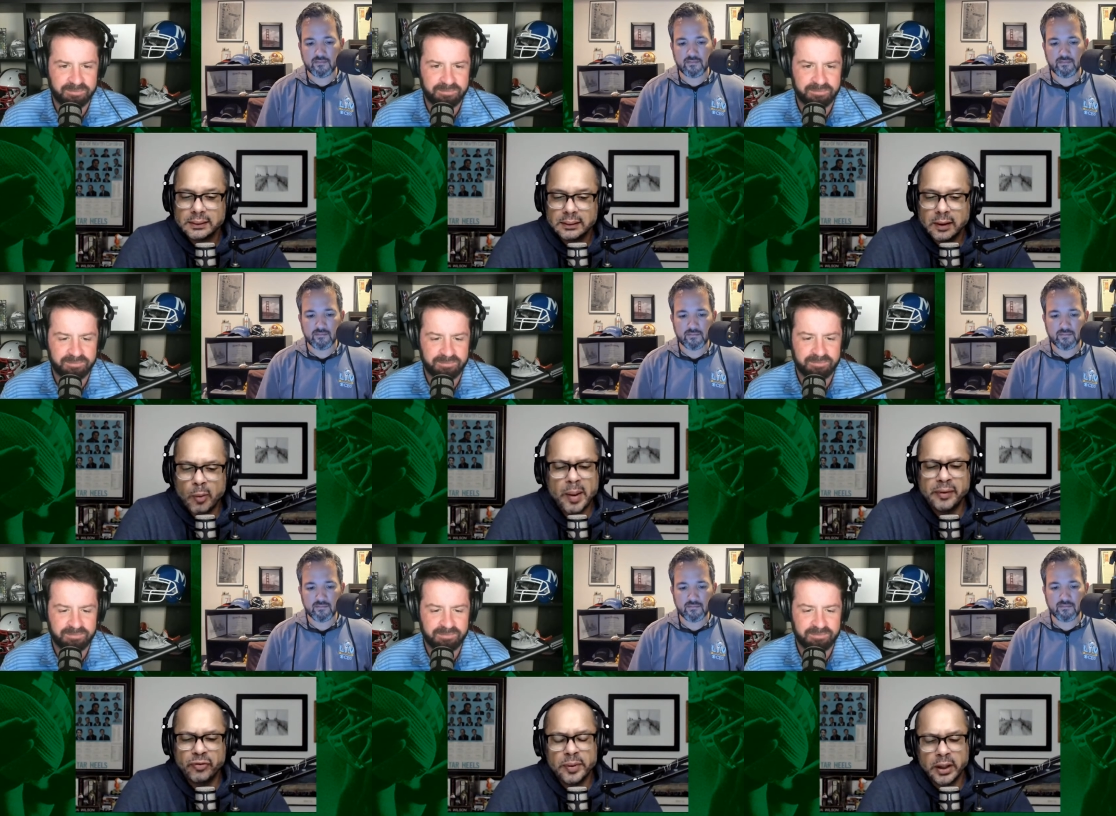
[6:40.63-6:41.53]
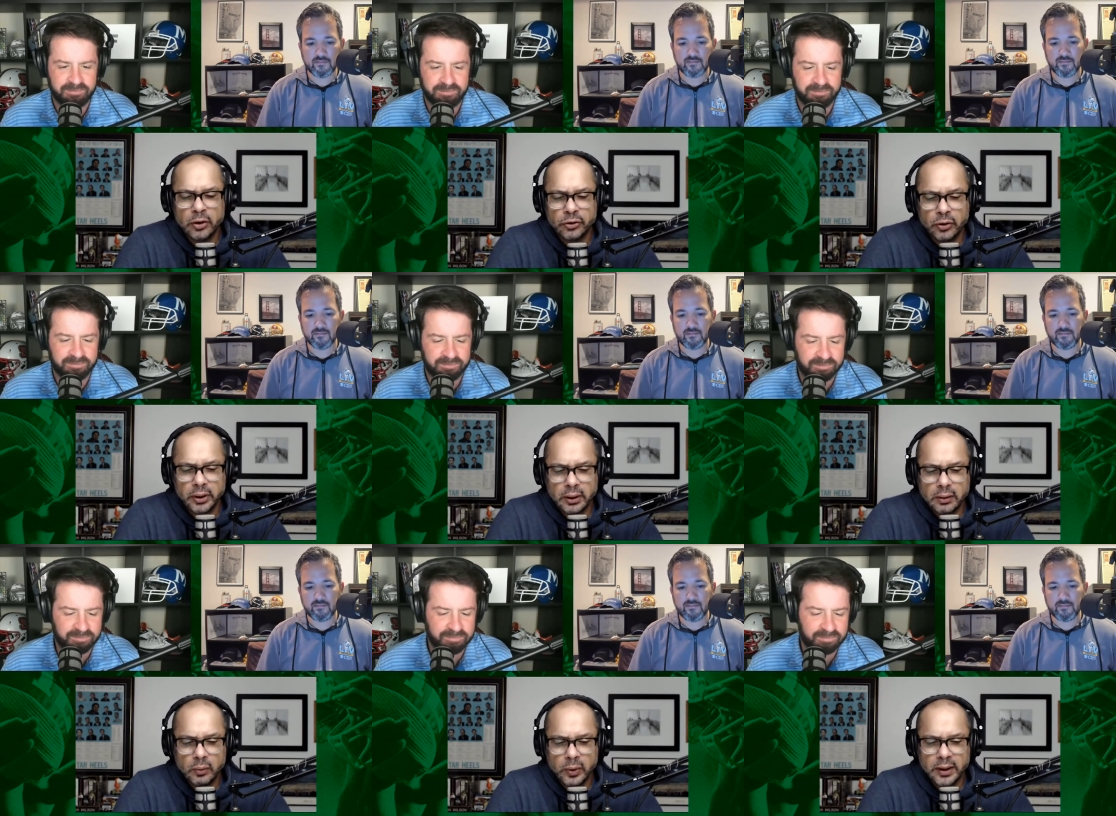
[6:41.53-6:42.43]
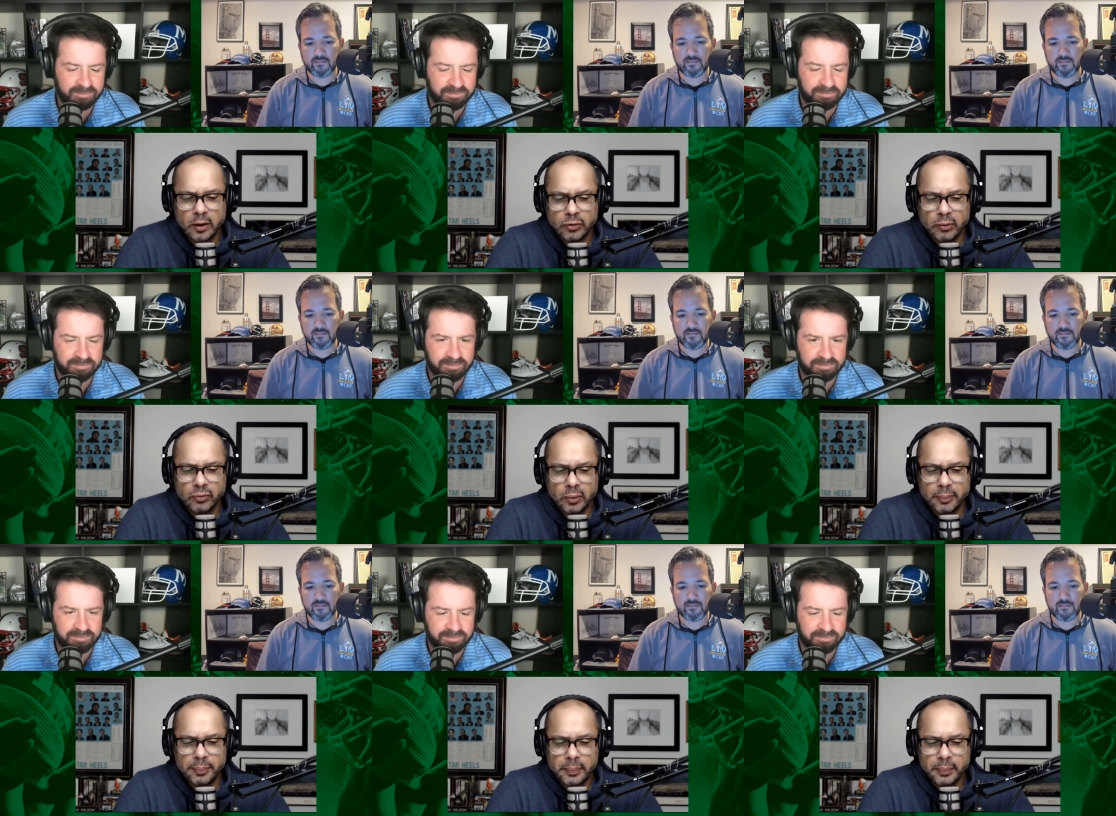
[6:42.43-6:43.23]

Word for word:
Speaker 1: or maybe from the other thirty. Where did they go for it from?